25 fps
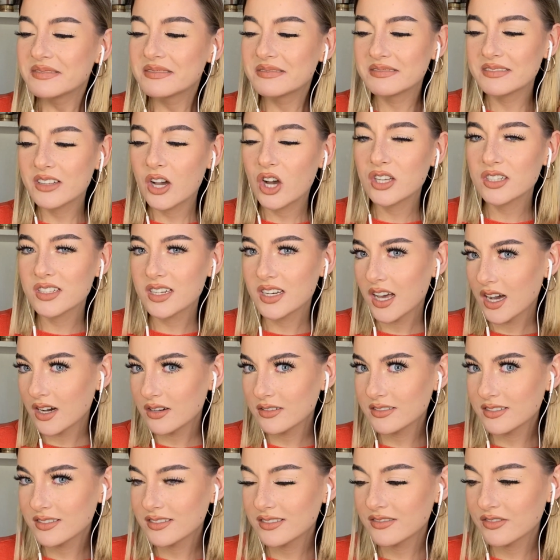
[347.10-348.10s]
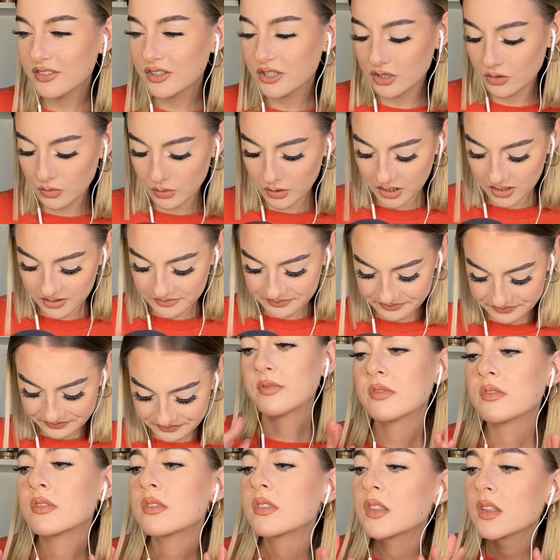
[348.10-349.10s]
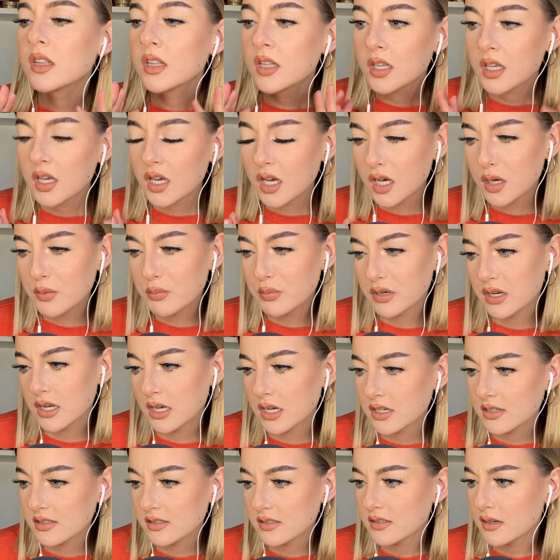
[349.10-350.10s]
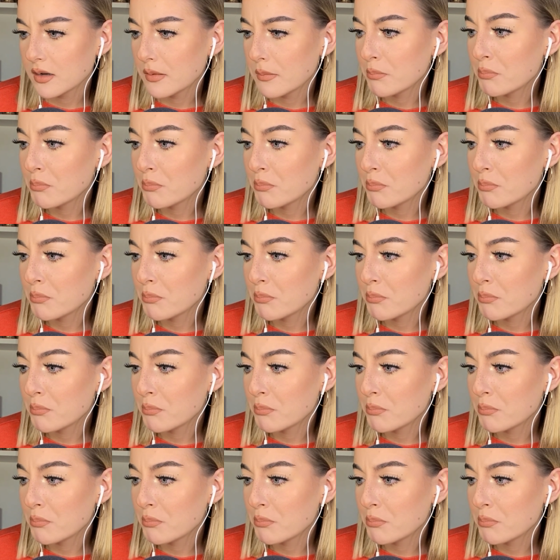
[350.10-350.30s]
Haunted house, for sure. Up next,